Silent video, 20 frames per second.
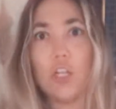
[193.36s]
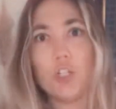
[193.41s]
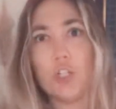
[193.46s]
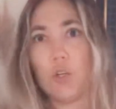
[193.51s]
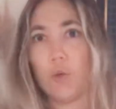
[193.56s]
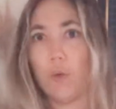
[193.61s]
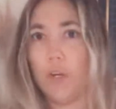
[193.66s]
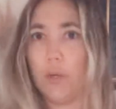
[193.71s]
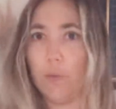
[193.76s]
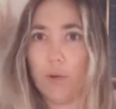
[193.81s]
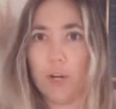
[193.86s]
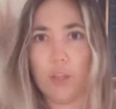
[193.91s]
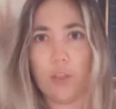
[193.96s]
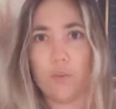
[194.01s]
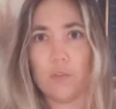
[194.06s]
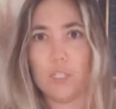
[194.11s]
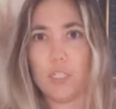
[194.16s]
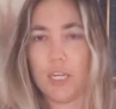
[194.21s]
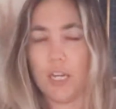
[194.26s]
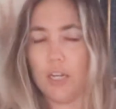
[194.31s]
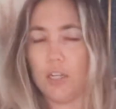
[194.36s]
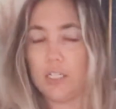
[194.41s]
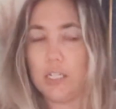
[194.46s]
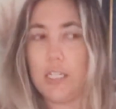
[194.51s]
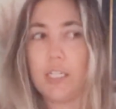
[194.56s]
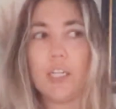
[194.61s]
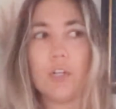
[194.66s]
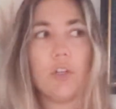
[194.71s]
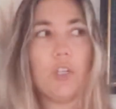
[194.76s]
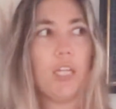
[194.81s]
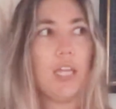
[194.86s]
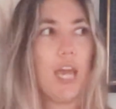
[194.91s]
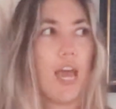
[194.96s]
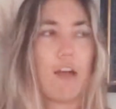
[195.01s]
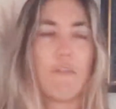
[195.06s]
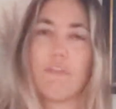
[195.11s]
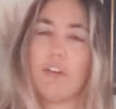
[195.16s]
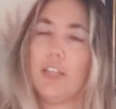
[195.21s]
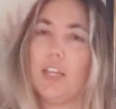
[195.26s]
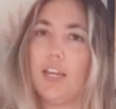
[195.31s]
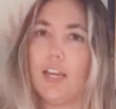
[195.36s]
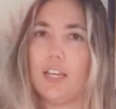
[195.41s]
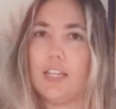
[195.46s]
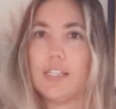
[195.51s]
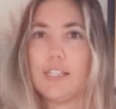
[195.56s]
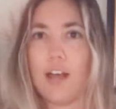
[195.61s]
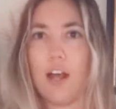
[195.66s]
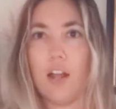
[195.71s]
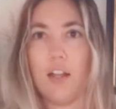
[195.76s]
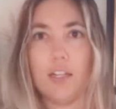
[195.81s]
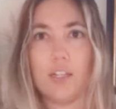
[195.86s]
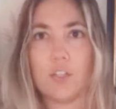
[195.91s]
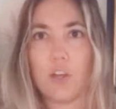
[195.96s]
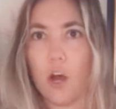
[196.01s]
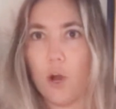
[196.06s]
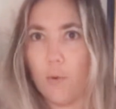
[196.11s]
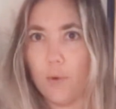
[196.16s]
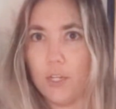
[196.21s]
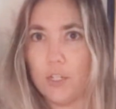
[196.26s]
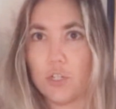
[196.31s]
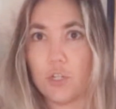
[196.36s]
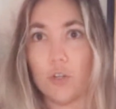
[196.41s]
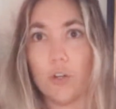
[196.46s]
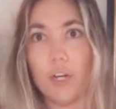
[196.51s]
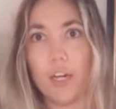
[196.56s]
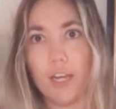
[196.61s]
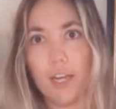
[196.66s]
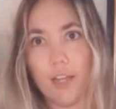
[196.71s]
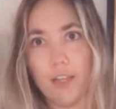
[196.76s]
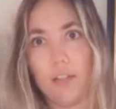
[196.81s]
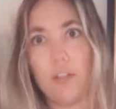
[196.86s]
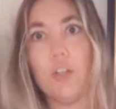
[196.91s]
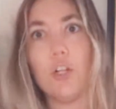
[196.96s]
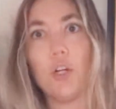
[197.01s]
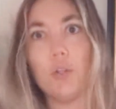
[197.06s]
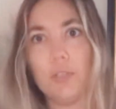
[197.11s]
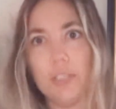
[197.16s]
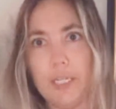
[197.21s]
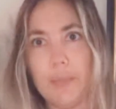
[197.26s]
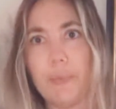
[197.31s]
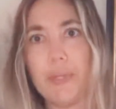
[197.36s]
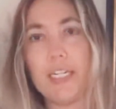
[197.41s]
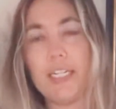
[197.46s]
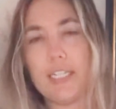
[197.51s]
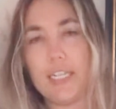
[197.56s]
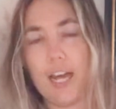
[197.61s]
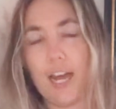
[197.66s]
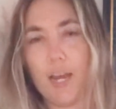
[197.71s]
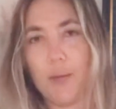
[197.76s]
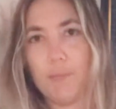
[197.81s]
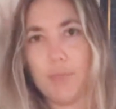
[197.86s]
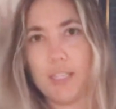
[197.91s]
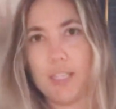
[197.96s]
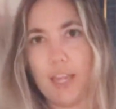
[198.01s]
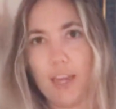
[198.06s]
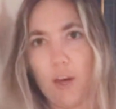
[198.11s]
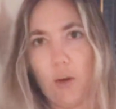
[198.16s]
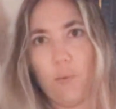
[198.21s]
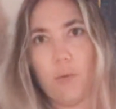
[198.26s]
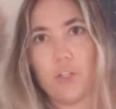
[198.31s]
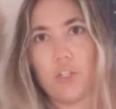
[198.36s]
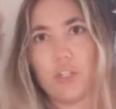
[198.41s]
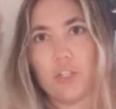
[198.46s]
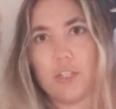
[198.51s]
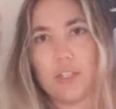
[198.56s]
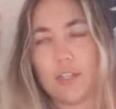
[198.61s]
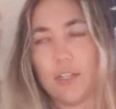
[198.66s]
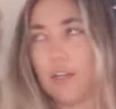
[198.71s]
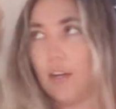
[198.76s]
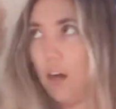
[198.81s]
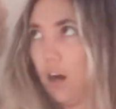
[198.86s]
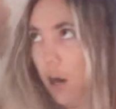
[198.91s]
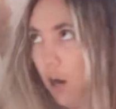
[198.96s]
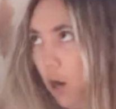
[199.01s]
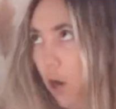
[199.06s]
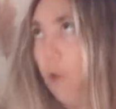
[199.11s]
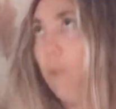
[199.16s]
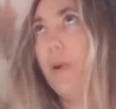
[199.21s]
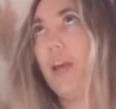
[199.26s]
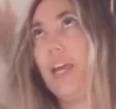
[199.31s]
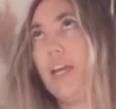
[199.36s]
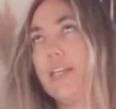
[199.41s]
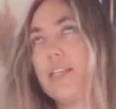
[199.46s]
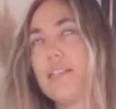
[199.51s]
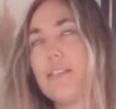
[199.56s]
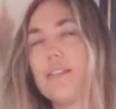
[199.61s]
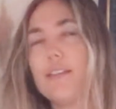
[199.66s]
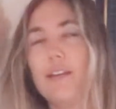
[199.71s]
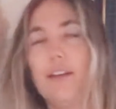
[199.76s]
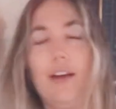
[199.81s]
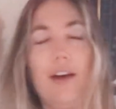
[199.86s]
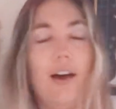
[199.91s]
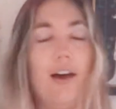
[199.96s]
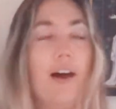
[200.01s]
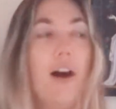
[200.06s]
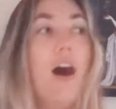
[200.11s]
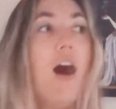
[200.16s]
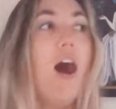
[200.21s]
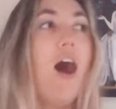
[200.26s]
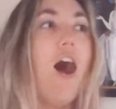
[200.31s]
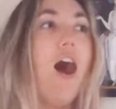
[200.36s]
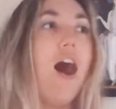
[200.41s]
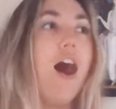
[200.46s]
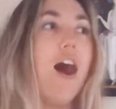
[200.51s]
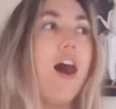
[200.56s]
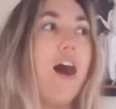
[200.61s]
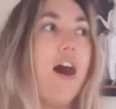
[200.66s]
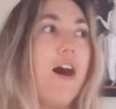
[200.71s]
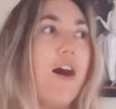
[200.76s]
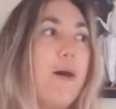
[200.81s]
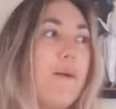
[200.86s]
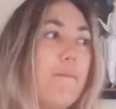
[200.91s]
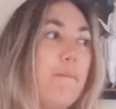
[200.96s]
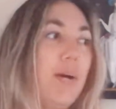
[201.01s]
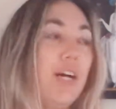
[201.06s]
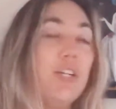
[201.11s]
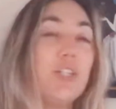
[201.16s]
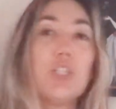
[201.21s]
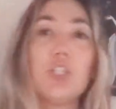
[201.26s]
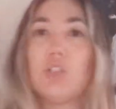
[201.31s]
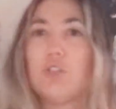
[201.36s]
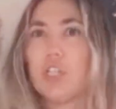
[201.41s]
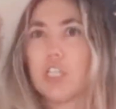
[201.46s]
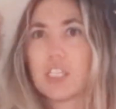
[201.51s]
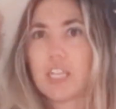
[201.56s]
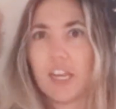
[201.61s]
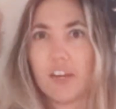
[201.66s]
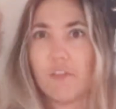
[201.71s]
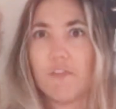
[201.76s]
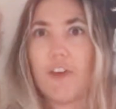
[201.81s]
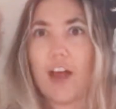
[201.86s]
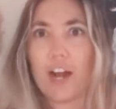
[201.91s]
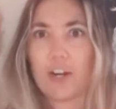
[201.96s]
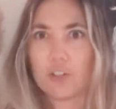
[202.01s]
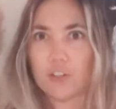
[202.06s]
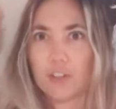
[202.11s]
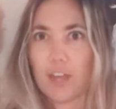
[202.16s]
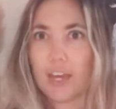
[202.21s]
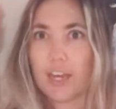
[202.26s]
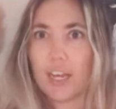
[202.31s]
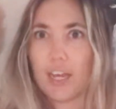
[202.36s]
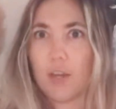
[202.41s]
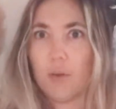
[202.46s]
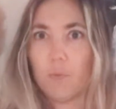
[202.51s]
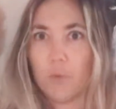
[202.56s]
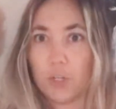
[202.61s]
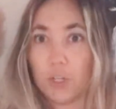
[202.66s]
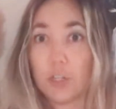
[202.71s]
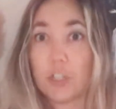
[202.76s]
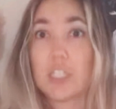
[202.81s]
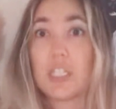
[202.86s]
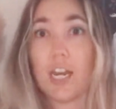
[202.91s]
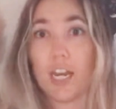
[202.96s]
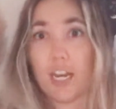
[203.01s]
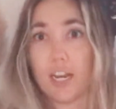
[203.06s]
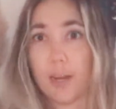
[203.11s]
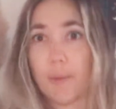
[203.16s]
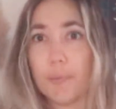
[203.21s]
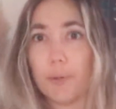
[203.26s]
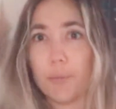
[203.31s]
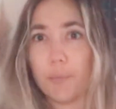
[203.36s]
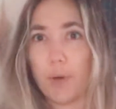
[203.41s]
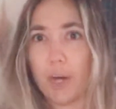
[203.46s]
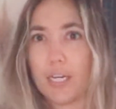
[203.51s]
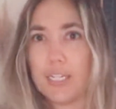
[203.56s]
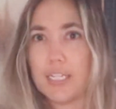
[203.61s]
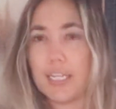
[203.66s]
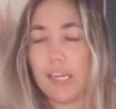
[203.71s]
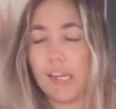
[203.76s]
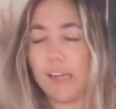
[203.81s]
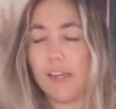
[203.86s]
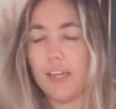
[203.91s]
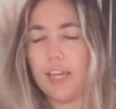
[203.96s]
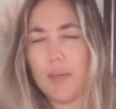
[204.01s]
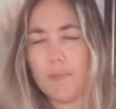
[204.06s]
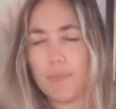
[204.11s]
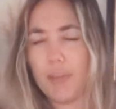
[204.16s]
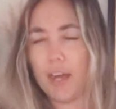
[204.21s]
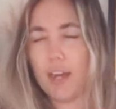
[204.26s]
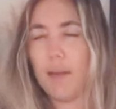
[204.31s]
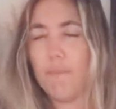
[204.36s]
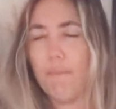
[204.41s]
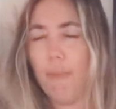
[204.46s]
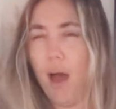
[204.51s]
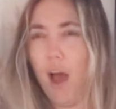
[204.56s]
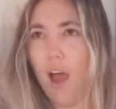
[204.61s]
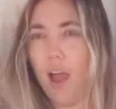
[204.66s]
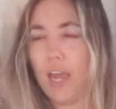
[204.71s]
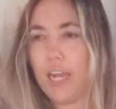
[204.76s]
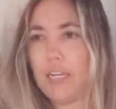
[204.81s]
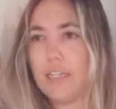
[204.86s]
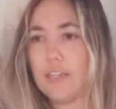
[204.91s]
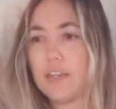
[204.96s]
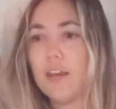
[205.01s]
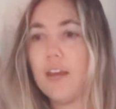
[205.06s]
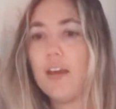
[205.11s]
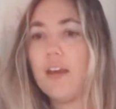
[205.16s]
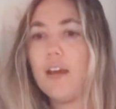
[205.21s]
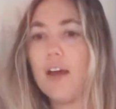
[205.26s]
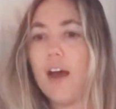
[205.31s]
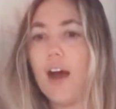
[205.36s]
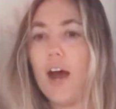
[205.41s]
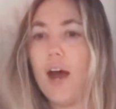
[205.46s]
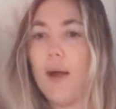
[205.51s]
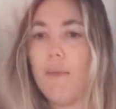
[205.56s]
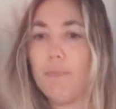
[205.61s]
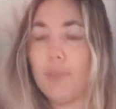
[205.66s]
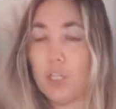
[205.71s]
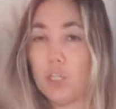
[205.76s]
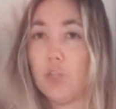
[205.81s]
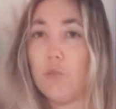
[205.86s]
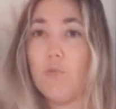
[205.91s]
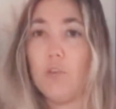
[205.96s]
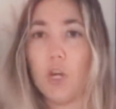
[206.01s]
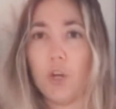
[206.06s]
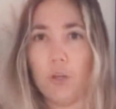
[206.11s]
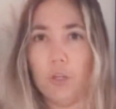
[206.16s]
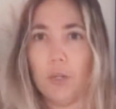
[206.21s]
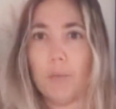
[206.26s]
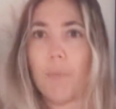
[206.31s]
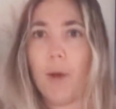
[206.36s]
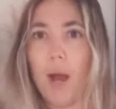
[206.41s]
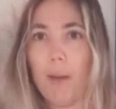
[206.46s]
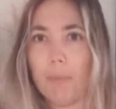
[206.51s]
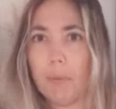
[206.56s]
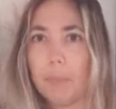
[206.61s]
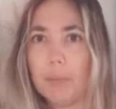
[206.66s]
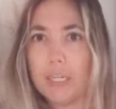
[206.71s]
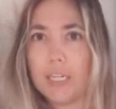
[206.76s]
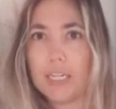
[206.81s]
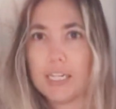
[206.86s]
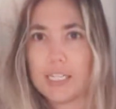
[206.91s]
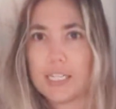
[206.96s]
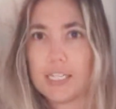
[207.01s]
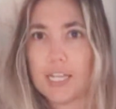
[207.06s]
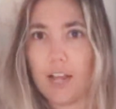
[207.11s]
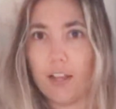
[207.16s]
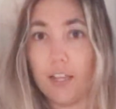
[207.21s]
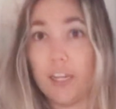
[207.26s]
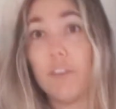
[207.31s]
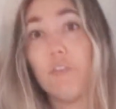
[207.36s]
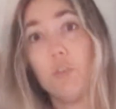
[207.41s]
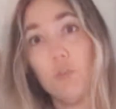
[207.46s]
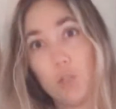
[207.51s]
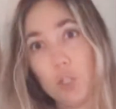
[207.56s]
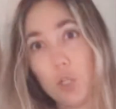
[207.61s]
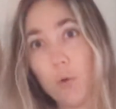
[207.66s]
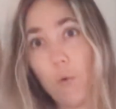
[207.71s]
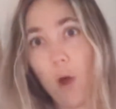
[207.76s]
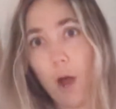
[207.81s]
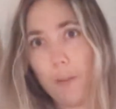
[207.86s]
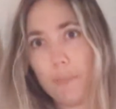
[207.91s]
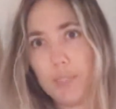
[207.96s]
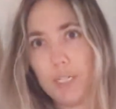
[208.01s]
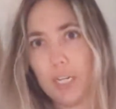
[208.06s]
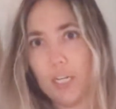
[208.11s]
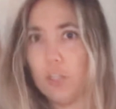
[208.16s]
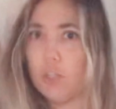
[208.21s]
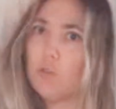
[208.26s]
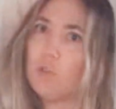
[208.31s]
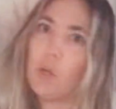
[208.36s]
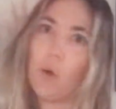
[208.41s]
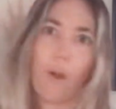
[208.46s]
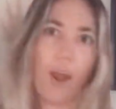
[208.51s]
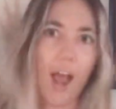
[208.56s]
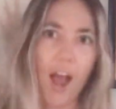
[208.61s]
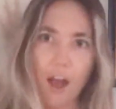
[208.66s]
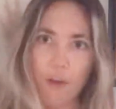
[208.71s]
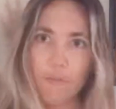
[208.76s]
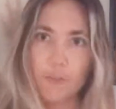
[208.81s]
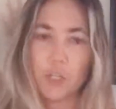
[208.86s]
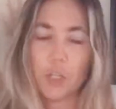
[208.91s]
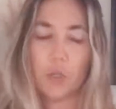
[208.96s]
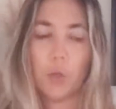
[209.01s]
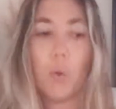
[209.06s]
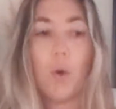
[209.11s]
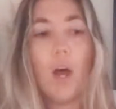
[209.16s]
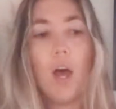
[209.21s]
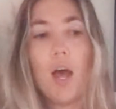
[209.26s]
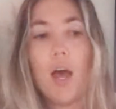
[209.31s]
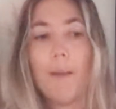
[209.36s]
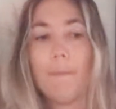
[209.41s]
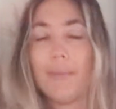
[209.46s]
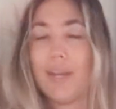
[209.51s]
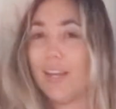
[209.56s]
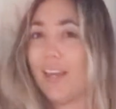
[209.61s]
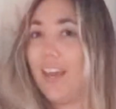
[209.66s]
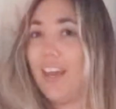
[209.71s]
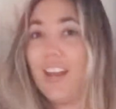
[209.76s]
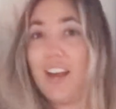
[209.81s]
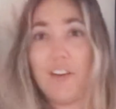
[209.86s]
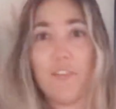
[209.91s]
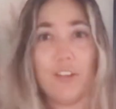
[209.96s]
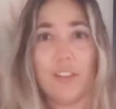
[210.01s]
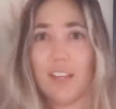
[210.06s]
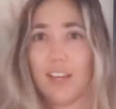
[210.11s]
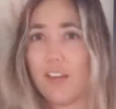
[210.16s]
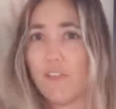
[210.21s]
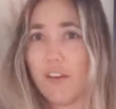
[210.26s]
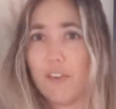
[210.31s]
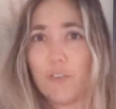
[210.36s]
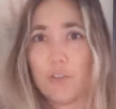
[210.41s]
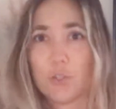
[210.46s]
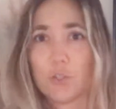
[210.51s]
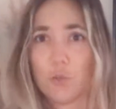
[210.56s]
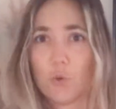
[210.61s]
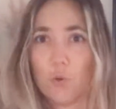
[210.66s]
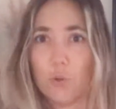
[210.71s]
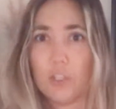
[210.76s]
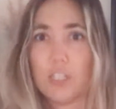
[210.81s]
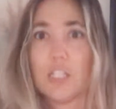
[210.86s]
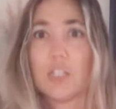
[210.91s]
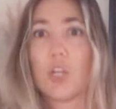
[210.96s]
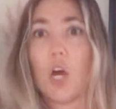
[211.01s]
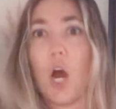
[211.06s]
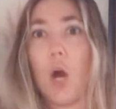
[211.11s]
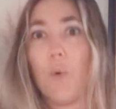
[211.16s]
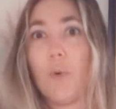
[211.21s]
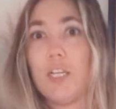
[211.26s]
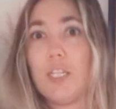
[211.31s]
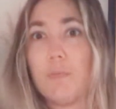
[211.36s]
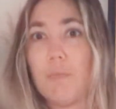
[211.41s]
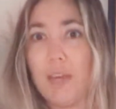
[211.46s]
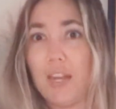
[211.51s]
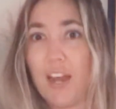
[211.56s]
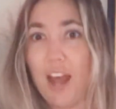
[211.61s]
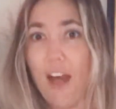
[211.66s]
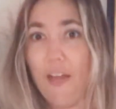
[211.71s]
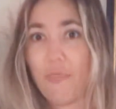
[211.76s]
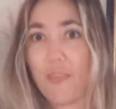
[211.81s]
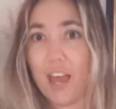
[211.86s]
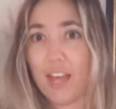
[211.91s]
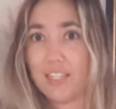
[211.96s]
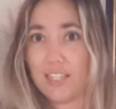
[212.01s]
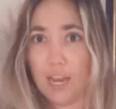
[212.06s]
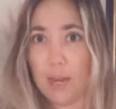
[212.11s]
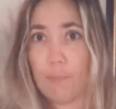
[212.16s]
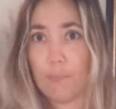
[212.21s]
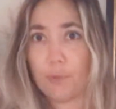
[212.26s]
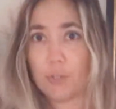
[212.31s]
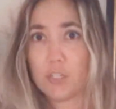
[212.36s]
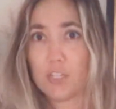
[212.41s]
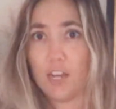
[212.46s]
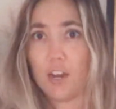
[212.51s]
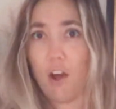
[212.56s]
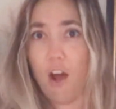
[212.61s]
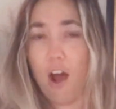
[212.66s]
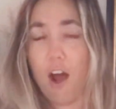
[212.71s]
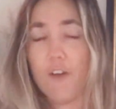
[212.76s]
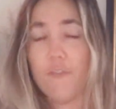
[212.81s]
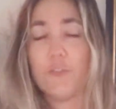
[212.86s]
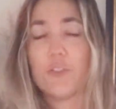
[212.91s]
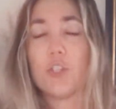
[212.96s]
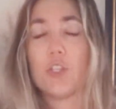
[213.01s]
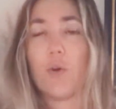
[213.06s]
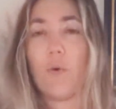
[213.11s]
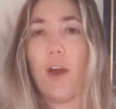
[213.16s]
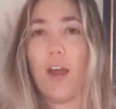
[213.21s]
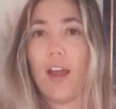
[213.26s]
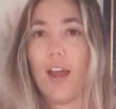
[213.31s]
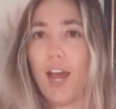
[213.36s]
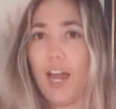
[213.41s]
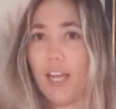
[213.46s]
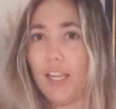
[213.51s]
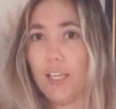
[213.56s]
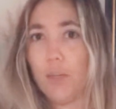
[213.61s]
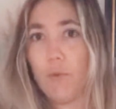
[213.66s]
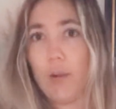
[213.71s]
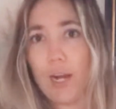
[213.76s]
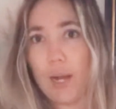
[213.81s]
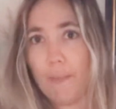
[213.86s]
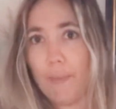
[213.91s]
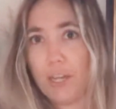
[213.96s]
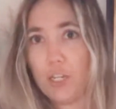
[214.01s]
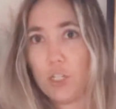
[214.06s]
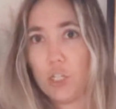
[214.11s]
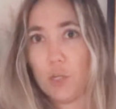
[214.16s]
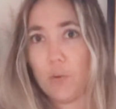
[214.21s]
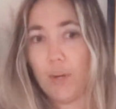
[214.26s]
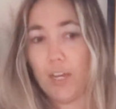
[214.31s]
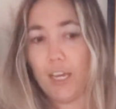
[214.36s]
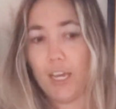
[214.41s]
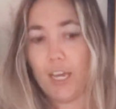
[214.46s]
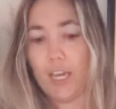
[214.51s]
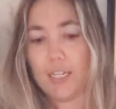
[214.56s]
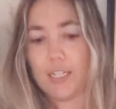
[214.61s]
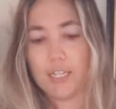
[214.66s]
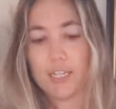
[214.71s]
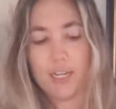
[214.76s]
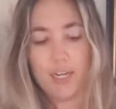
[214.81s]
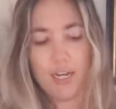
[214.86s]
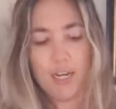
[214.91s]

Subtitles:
during one of those sales. Literally everything I sell is always during a limited time sale, which is always. So just kind of factor that in when you're setting up your pricing. Keep that in mind, that you're probably going to sell it if you do opt in. You don't have to, but again, everything I've ever sold has always been at that 10% off. So I highly recommend doing it.